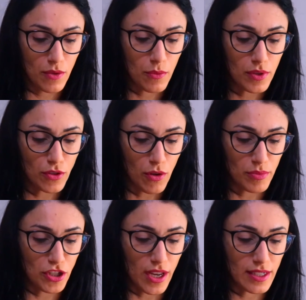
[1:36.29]
one
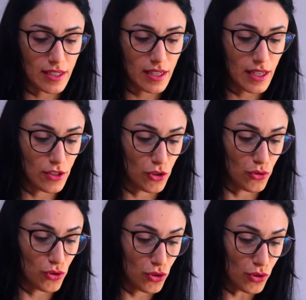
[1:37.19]
object into
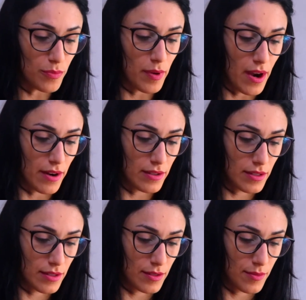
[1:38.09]
2
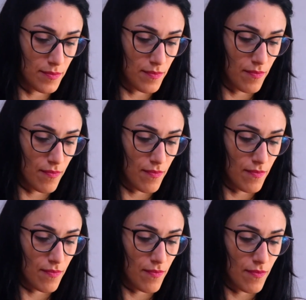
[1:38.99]
parts,
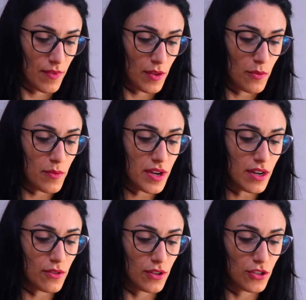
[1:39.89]
we are
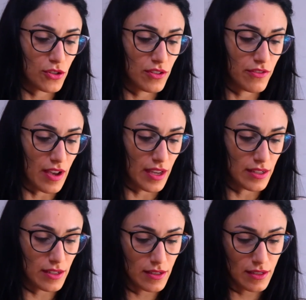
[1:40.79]
going to divide
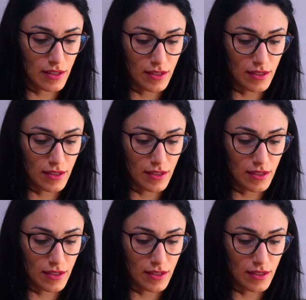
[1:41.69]
it